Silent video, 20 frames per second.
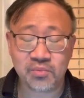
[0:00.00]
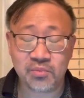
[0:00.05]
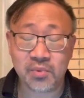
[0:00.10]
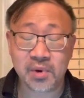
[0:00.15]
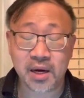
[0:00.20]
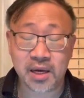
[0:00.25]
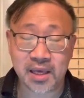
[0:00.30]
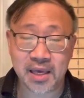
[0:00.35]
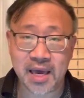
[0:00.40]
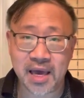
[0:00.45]

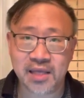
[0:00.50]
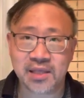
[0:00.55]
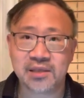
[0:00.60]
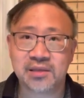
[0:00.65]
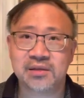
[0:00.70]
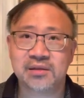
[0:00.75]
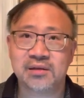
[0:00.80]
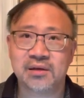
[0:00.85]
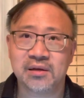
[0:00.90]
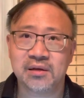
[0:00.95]

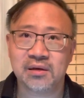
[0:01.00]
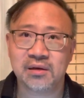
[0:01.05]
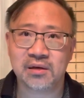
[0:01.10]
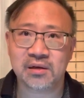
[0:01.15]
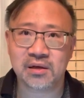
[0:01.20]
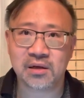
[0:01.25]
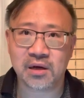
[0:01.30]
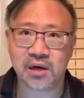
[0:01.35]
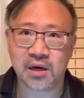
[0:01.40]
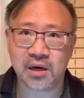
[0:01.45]
against
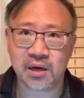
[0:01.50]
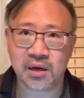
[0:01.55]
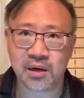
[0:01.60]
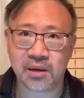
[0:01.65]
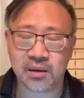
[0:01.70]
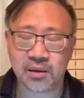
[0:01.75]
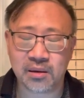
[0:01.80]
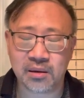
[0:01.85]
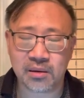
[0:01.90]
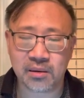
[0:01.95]
uh,
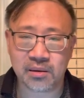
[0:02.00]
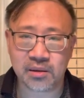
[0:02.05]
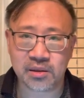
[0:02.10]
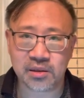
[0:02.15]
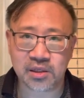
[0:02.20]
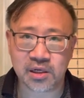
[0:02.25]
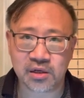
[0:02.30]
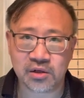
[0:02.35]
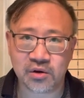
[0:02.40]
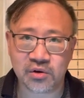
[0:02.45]

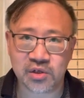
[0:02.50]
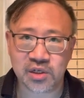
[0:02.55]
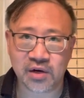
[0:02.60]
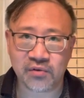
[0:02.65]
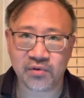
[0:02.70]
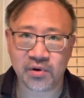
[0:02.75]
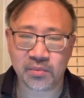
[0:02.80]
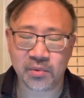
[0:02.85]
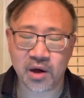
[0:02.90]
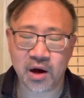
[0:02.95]
Chateau
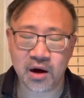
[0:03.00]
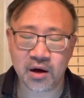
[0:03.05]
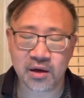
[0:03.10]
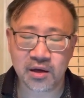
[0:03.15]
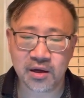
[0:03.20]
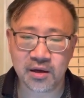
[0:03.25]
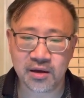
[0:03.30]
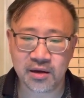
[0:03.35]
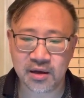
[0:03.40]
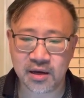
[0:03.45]
Cheval Blanc.
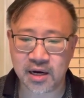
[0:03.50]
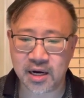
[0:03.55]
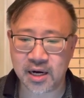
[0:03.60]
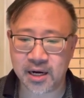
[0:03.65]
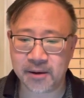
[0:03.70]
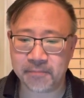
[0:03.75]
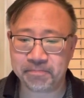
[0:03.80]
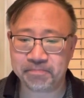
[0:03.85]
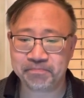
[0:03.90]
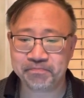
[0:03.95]

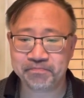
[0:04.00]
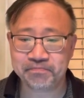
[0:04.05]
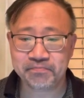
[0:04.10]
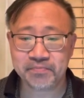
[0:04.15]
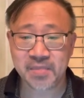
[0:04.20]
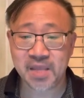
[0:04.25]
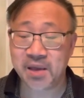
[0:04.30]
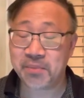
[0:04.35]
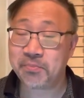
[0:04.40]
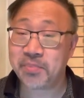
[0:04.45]
Um,
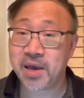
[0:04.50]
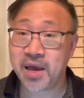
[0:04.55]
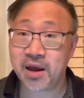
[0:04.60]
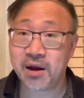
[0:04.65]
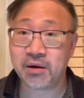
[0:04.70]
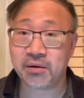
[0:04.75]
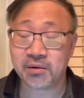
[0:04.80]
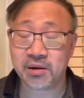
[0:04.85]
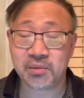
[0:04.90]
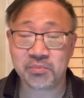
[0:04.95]
it
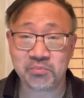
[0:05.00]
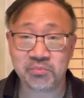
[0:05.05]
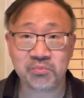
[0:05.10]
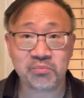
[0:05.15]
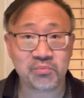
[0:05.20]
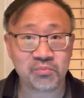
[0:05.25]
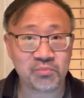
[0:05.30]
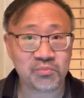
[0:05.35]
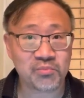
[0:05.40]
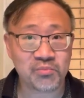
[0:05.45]
paired, it
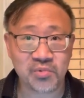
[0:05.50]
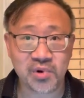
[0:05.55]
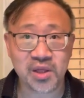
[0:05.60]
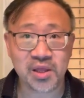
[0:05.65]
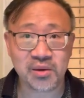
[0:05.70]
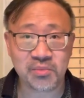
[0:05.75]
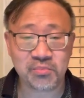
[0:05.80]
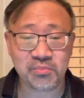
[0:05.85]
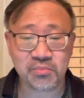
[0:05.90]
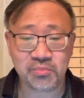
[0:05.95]

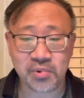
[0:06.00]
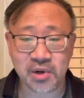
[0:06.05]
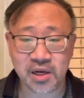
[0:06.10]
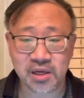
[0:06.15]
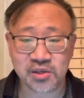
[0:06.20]
really uh,